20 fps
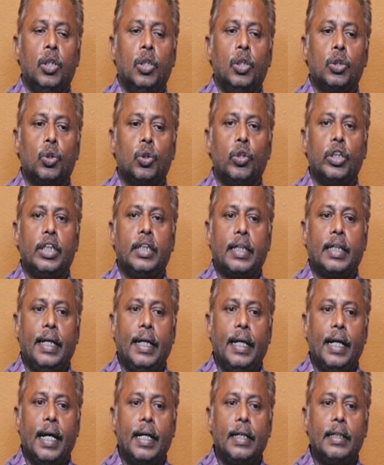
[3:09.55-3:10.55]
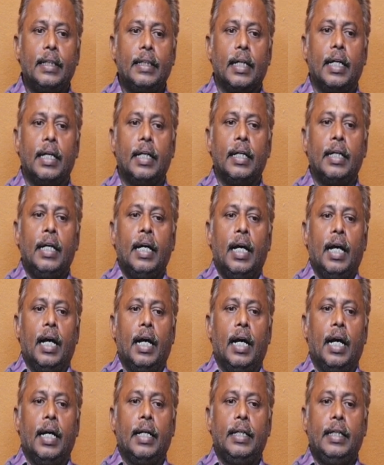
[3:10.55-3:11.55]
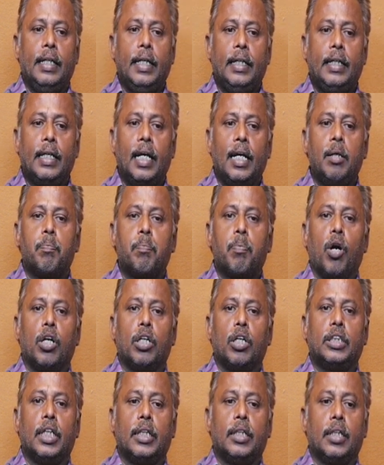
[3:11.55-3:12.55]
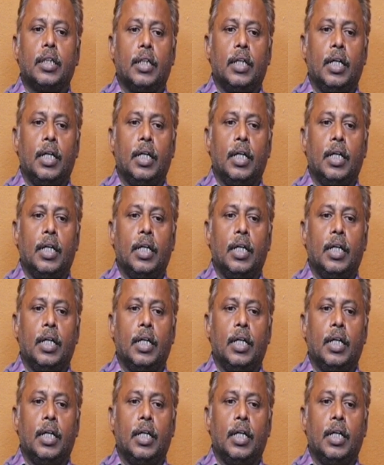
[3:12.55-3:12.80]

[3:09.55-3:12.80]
So it create the detailed project